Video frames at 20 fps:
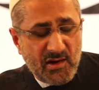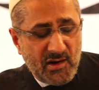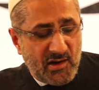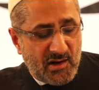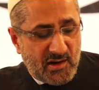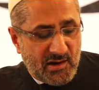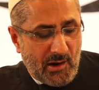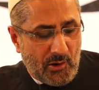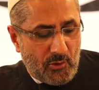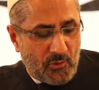
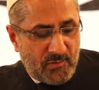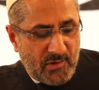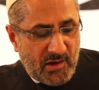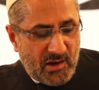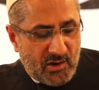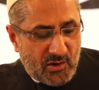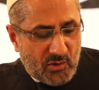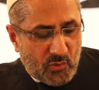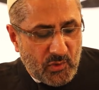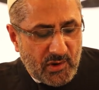Now,
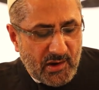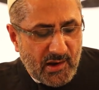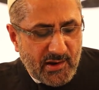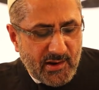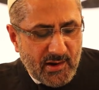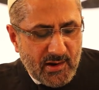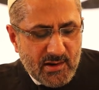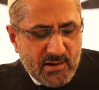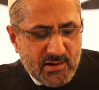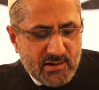
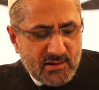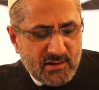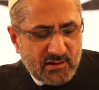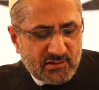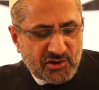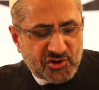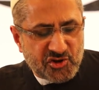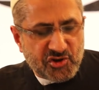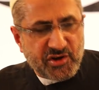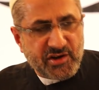wilaya
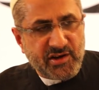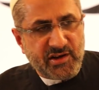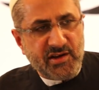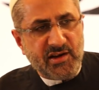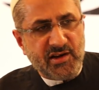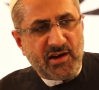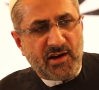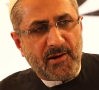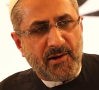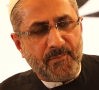
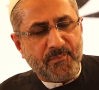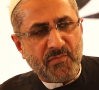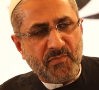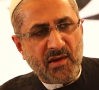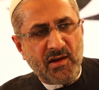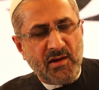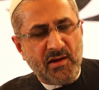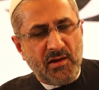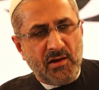Tashri'iyah.